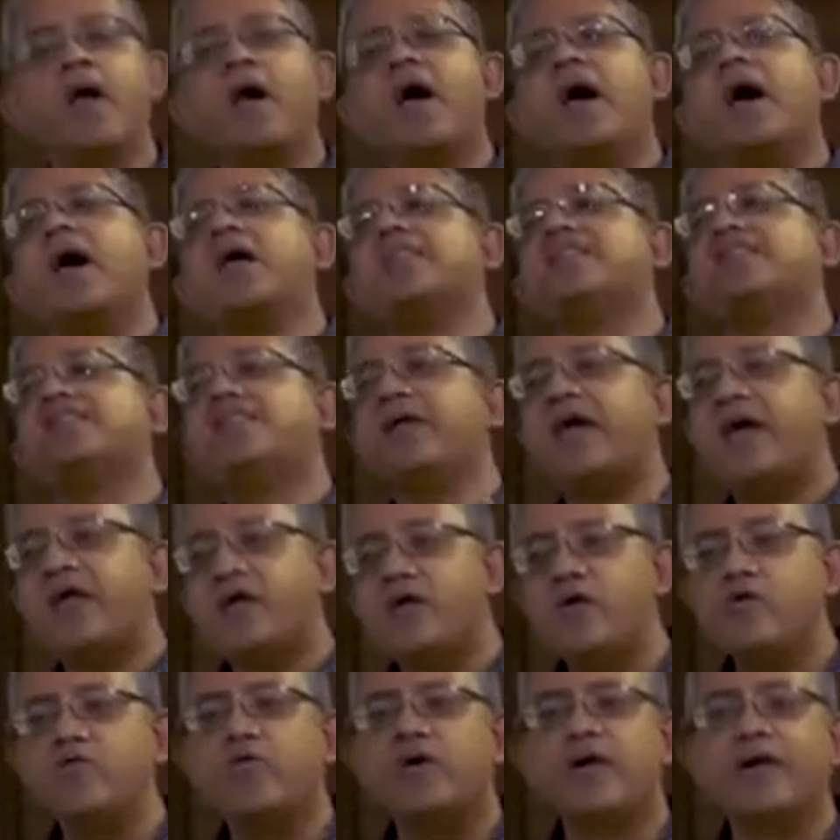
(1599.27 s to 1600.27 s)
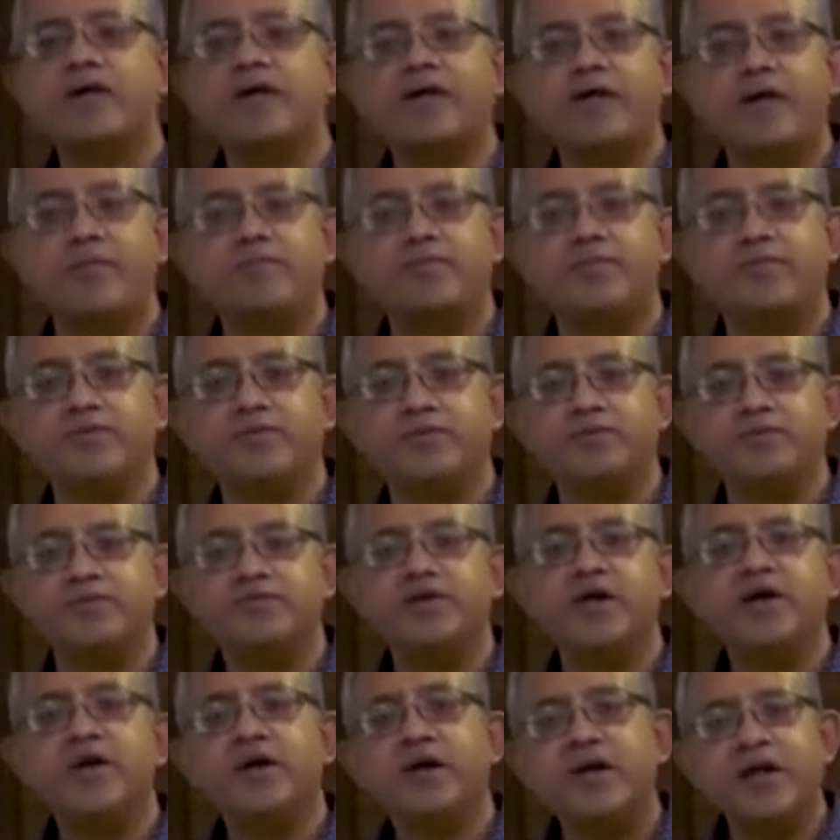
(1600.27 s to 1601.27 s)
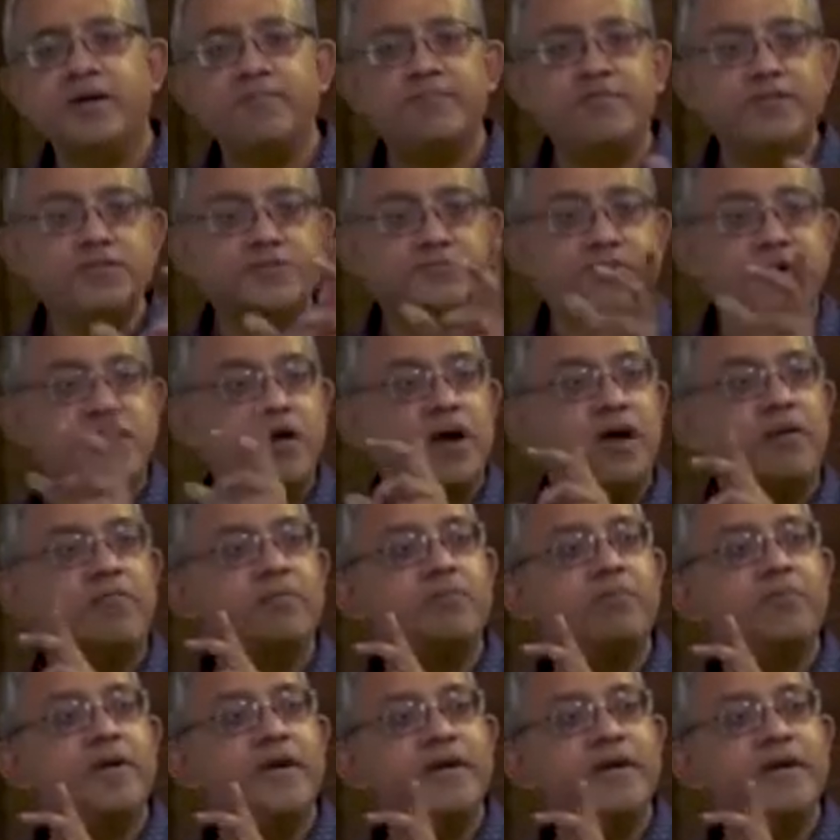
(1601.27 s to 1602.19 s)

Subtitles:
and then look at temples, temples become